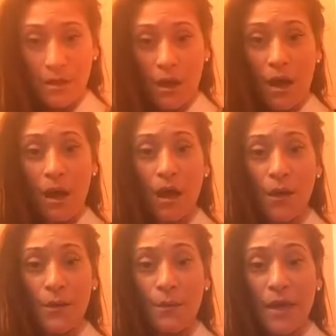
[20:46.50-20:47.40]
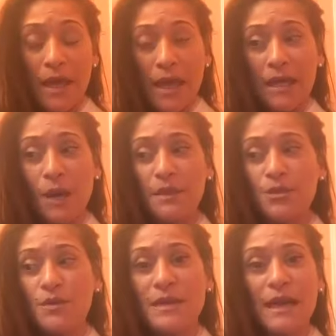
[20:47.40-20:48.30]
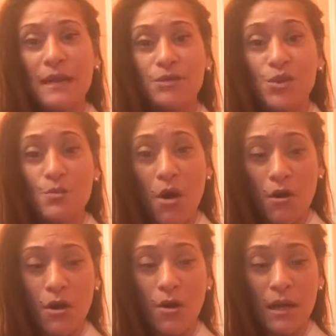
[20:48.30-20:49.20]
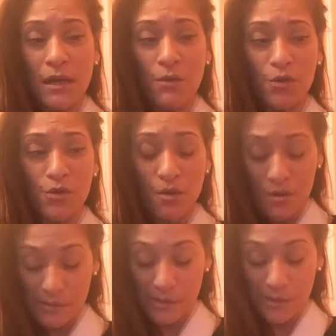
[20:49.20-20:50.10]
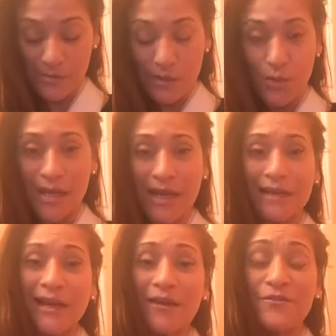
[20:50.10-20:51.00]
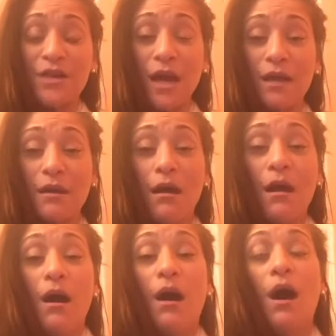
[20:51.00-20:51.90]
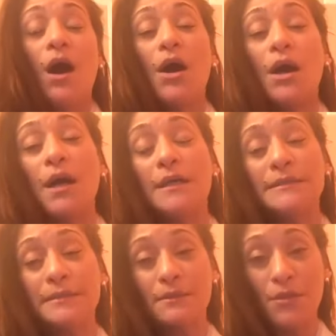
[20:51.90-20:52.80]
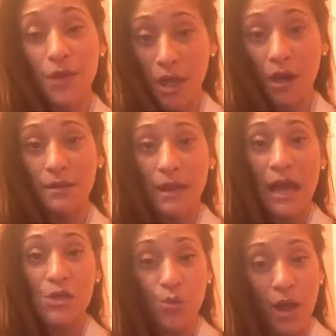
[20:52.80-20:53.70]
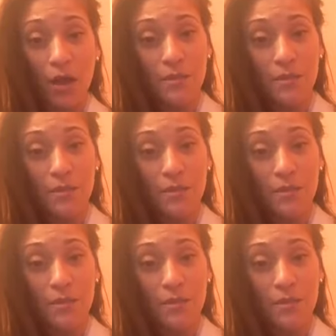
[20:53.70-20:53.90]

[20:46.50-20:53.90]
um, and I'll be doing that tomorrow. And I'm also going to be doing a live chat on the gut as well